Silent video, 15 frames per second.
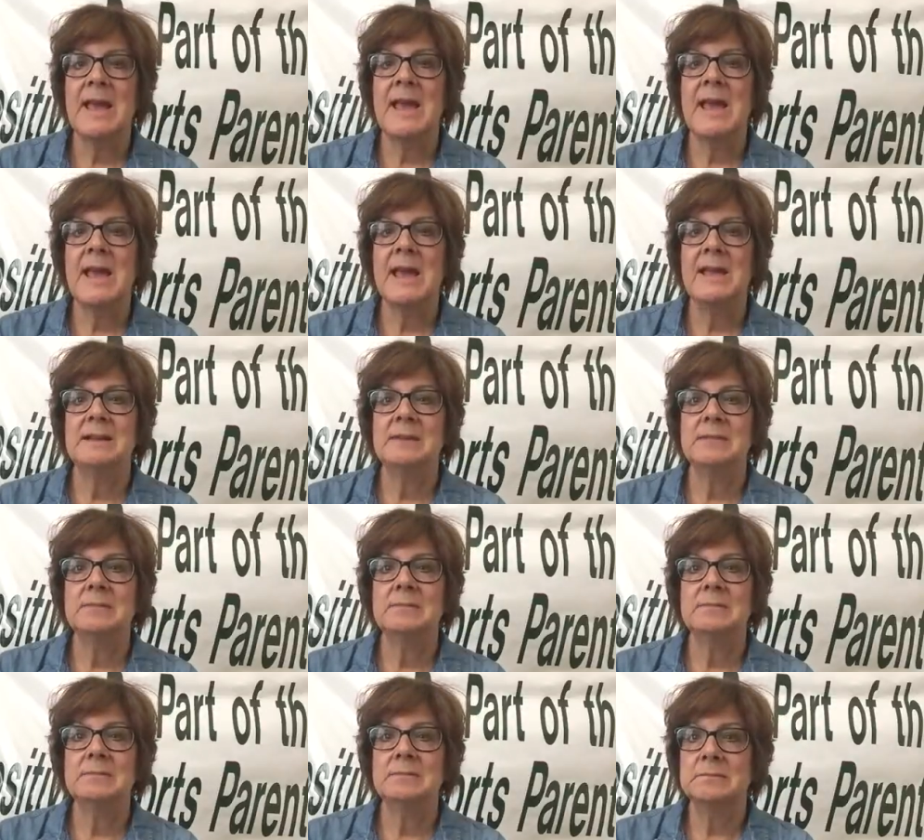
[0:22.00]
And
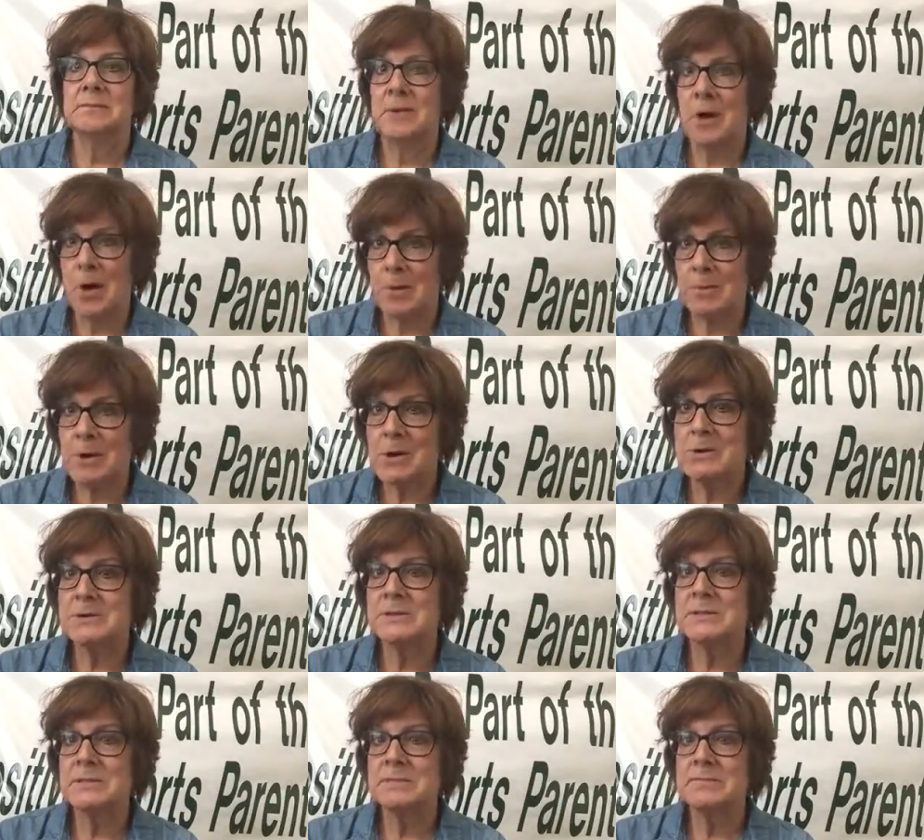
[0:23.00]

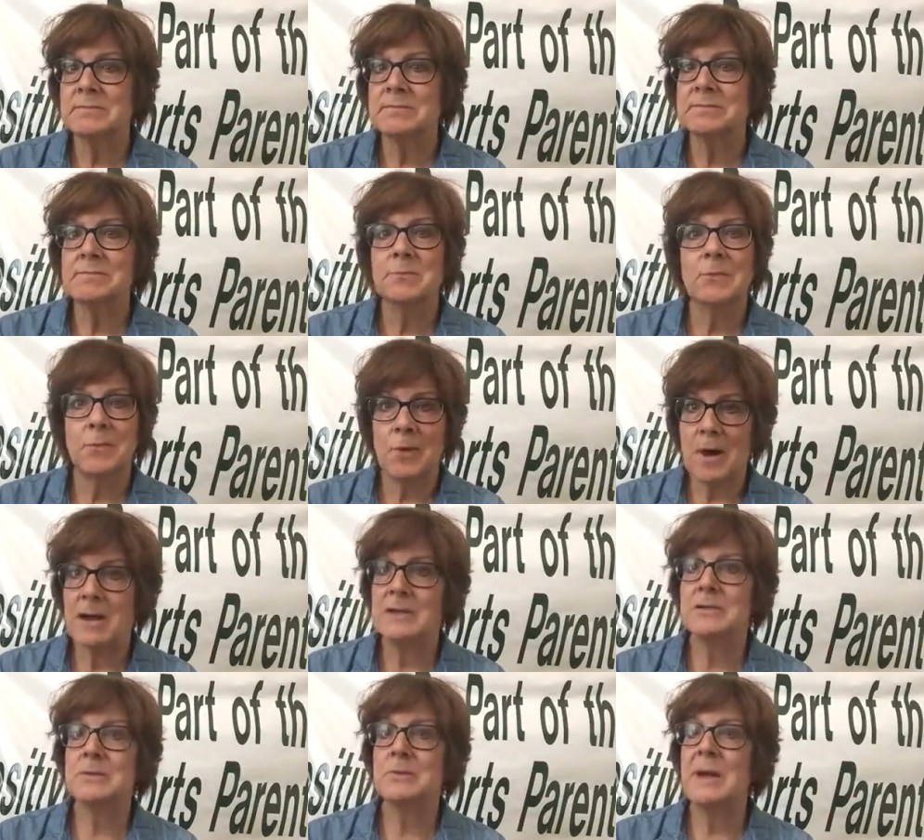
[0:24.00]
almost
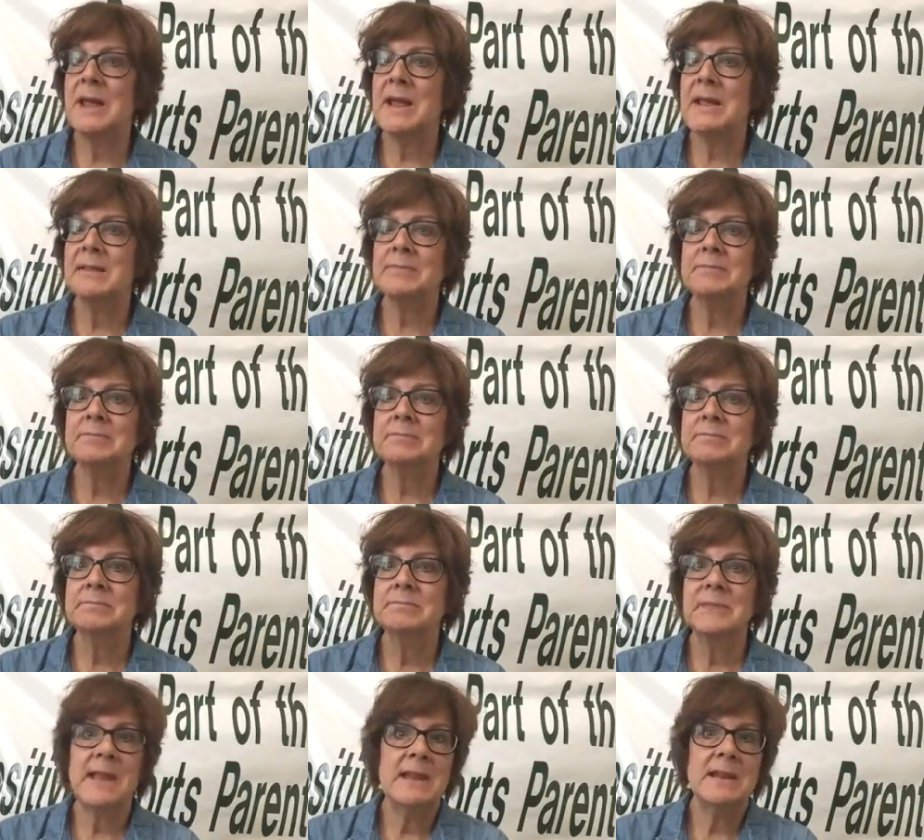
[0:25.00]
walked away
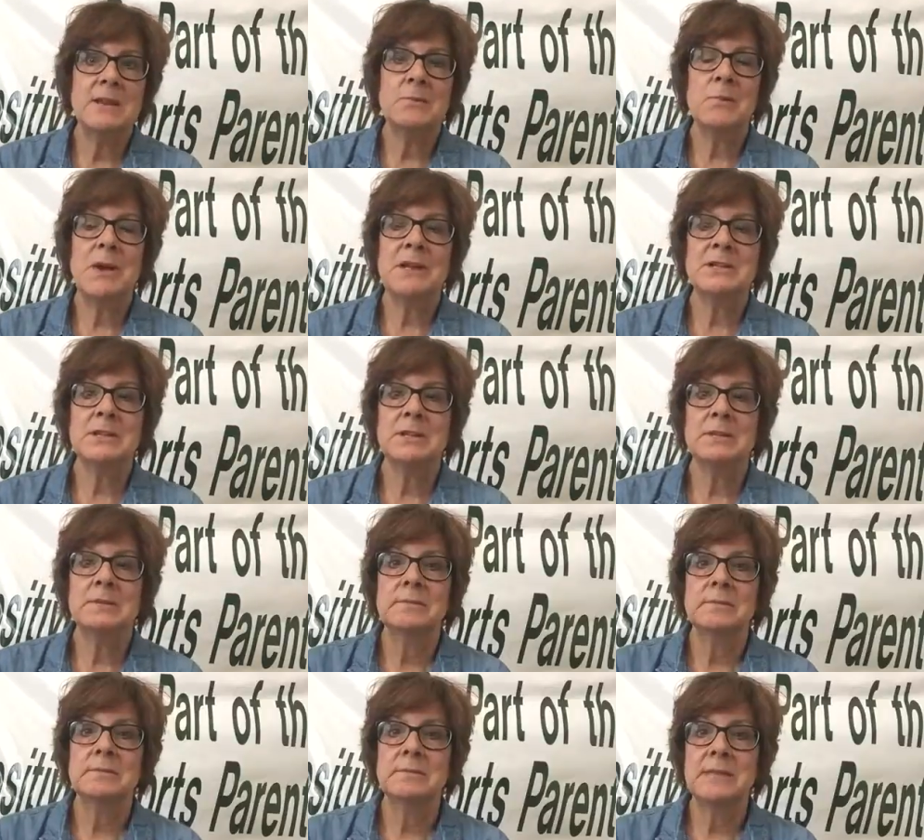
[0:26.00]
and didn't watch it
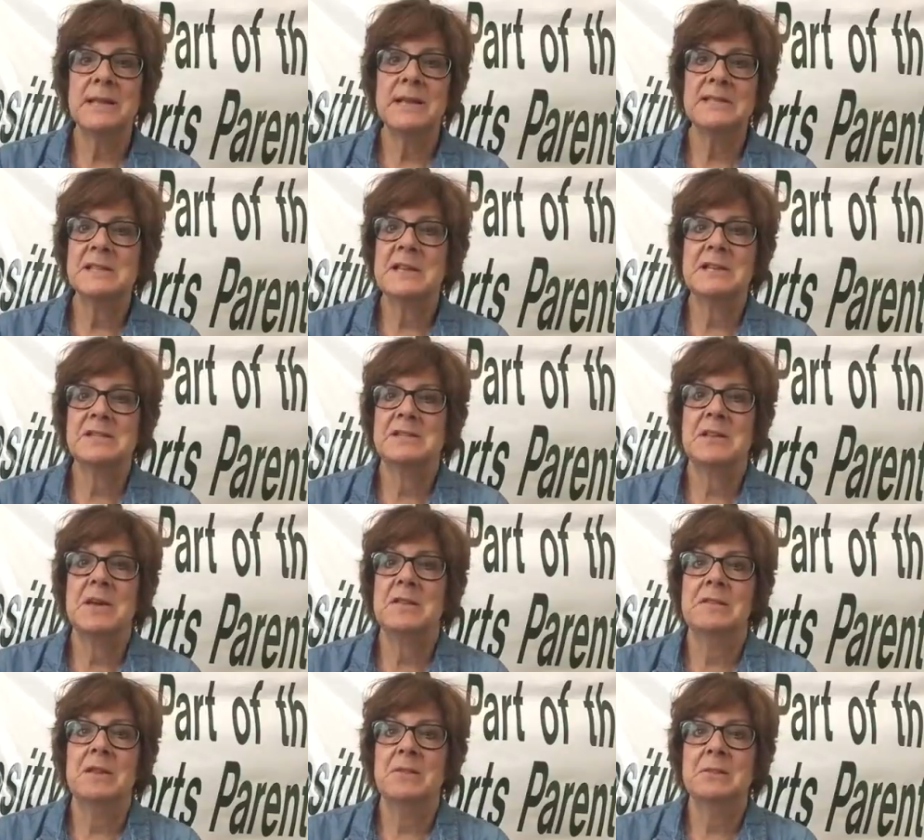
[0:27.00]
because I just
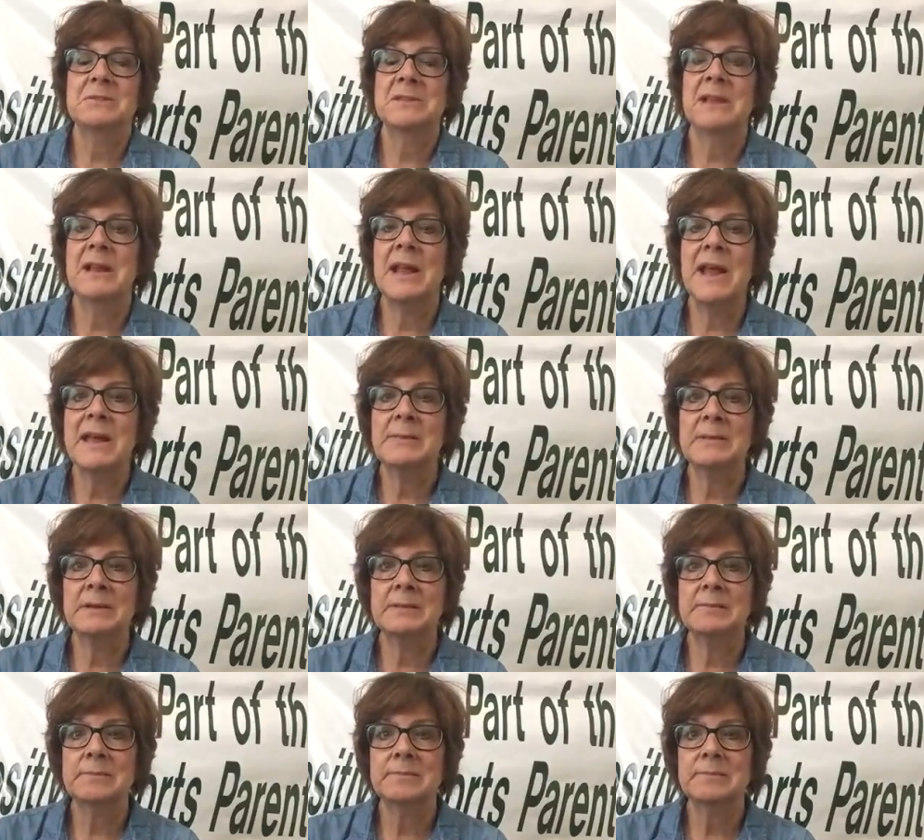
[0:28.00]
thought that's what's going to happen.